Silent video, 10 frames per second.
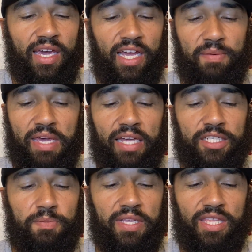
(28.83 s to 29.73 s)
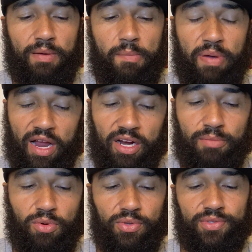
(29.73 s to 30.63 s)
And he began to speak to them in
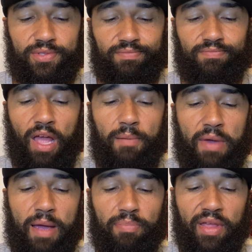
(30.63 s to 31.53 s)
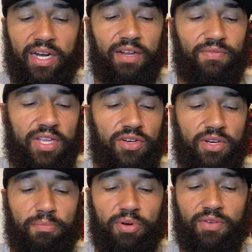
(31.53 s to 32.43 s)
parables. A man planted a vineyard
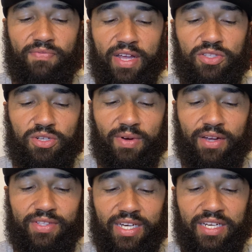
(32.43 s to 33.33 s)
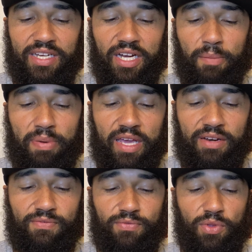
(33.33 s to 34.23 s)
and put a fence around it and dug a
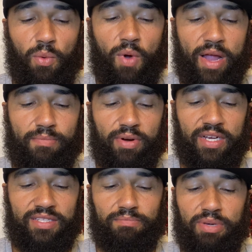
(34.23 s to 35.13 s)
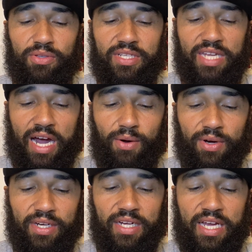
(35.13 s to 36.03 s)
pit for the winepress and built a
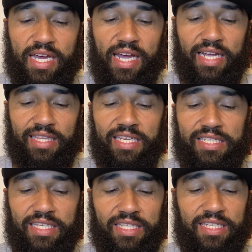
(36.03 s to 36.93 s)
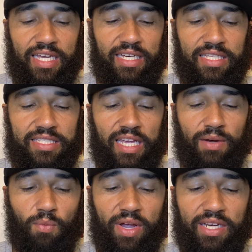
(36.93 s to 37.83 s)
tower and leased it to tenants
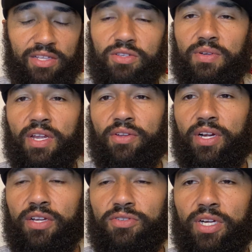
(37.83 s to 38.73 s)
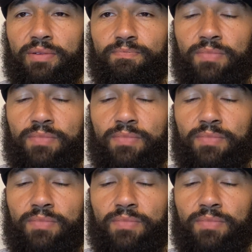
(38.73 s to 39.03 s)
and went into another country.